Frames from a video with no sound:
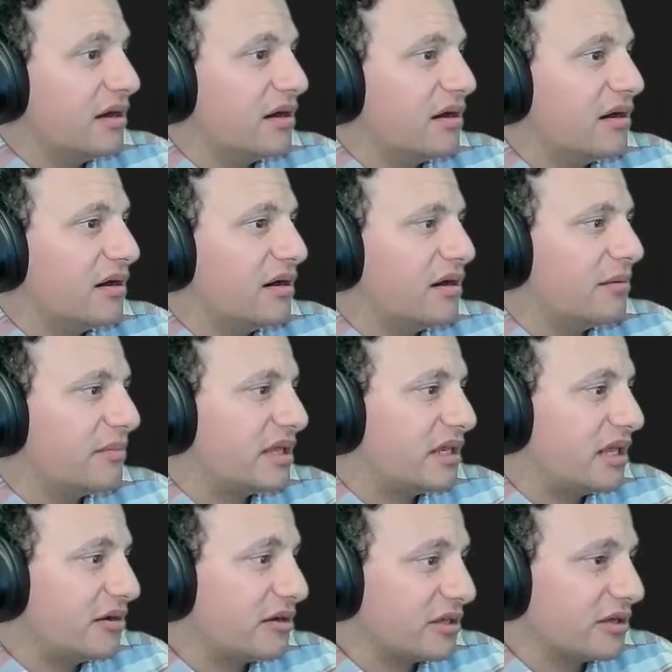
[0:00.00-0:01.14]
Um, and
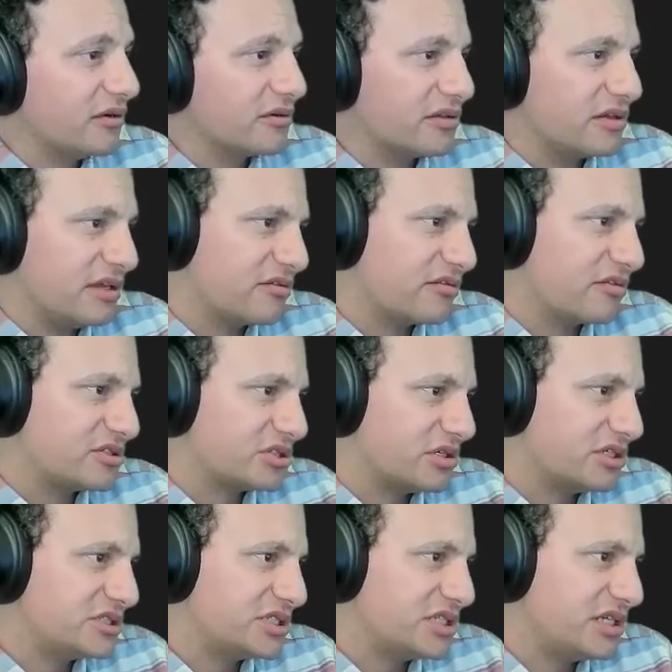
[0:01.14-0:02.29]
there you go. Here's the
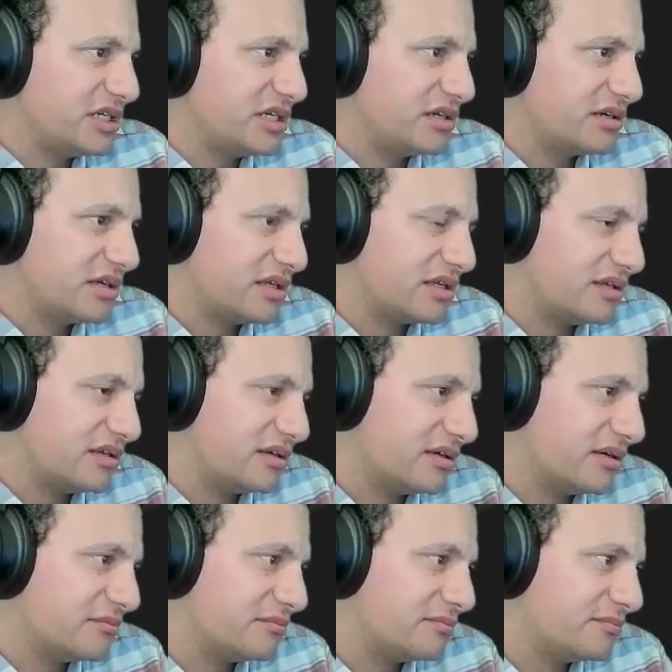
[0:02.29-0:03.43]
charging, and
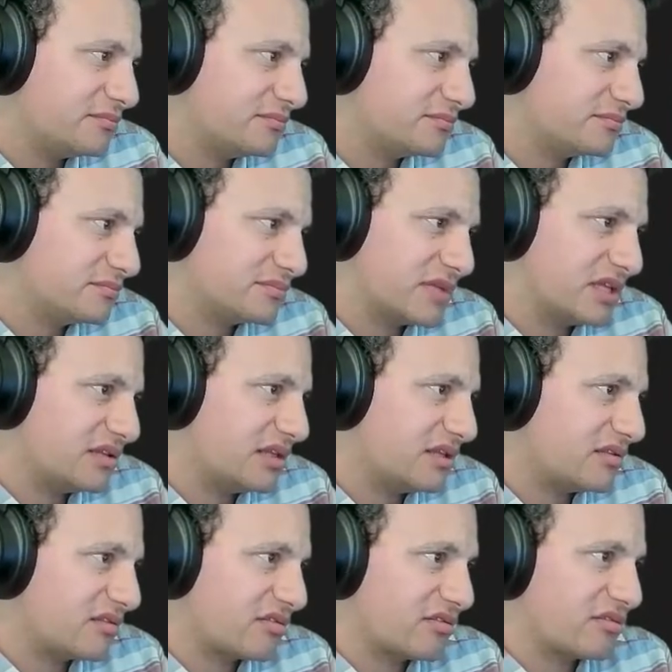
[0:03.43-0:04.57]
um, it,
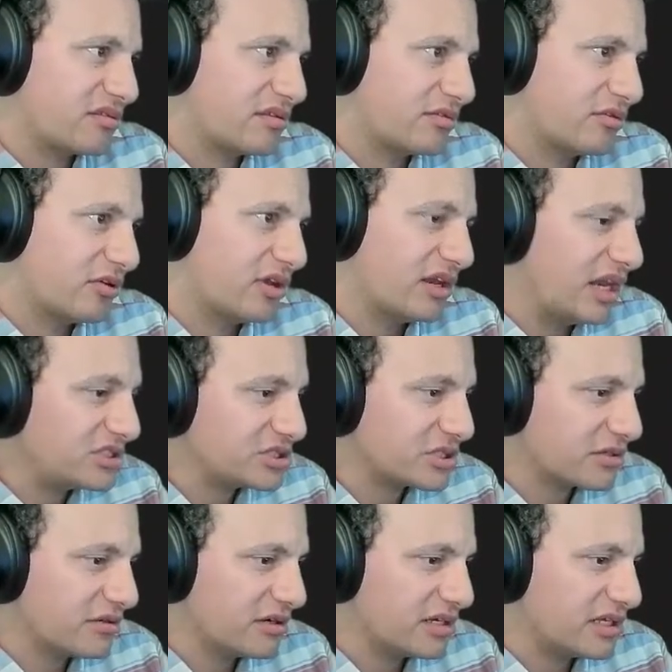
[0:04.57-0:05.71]
it's it's all electric
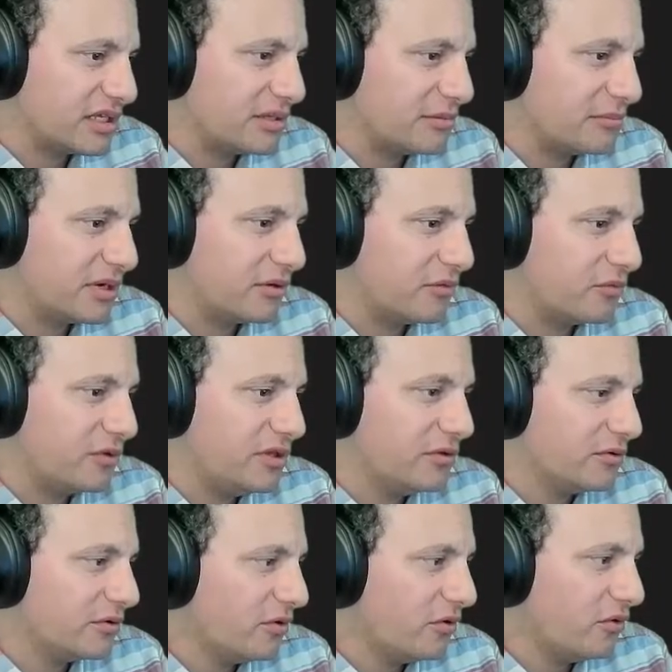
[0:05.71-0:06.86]
currently. But we
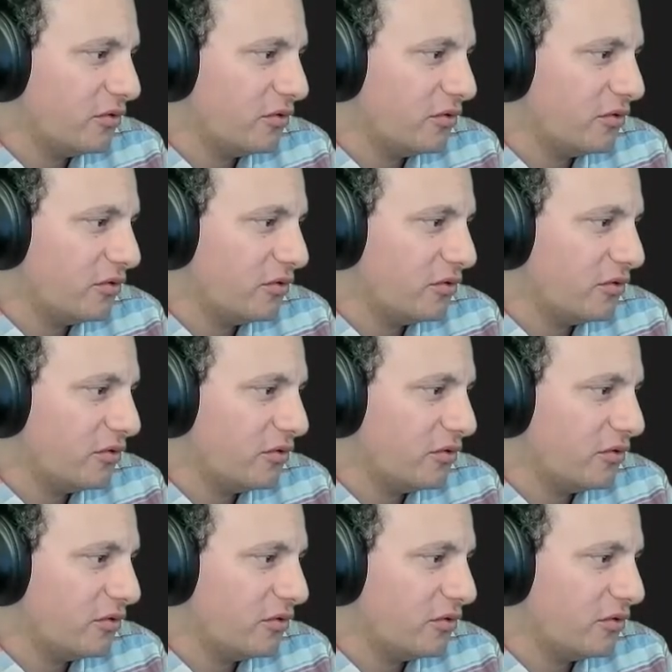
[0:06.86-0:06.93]
don't know.